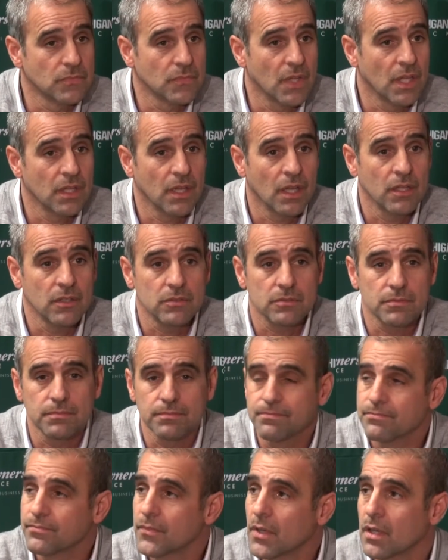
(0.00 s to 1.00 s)
Anything else?
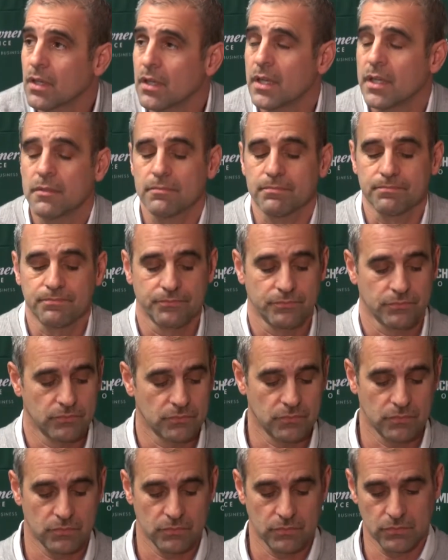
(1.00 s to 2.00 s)
All right.
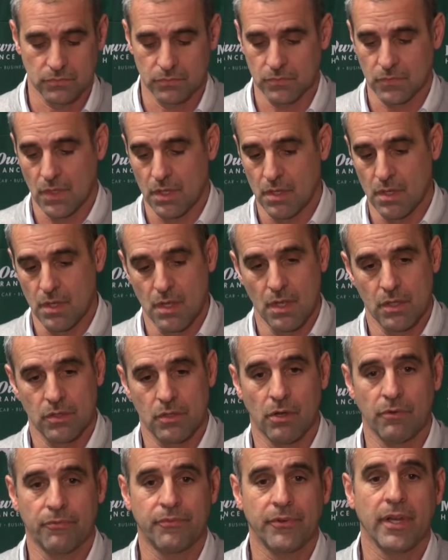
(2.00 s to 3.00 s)

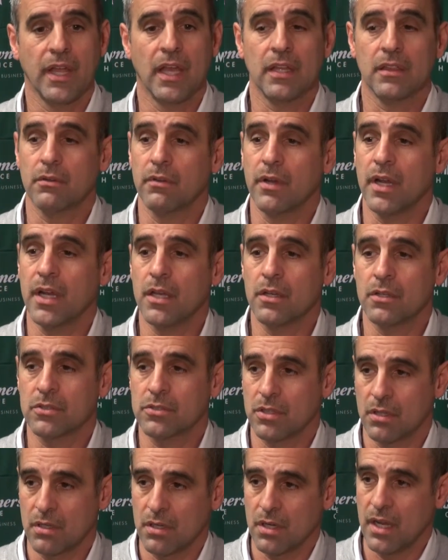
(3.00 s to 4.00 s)
Don't forget the radio
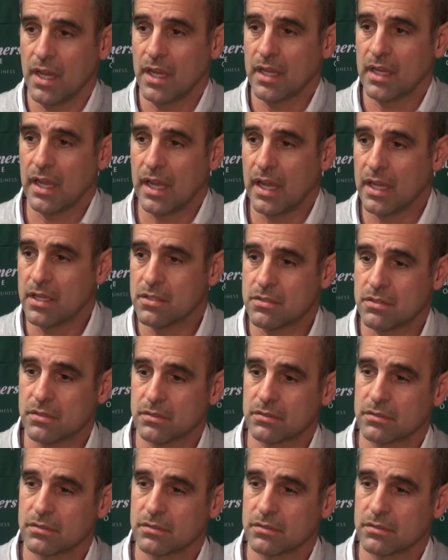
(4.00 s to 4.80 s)
show tonight, guys.